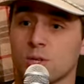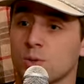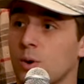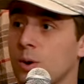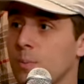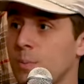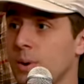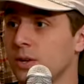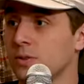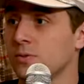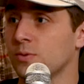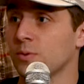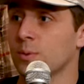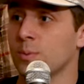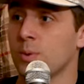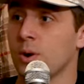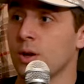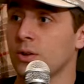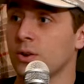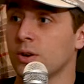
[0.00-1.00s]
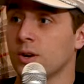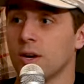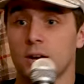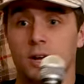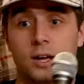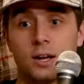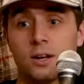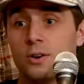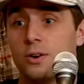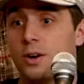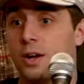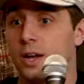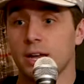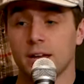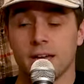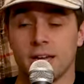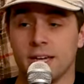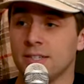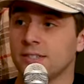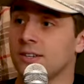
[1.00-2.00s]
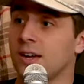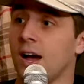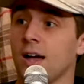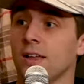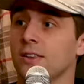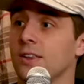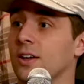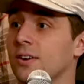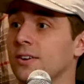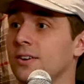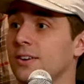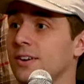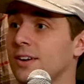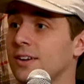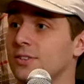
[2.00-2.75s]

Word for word: sweatpants for your brother. I go, he's got none.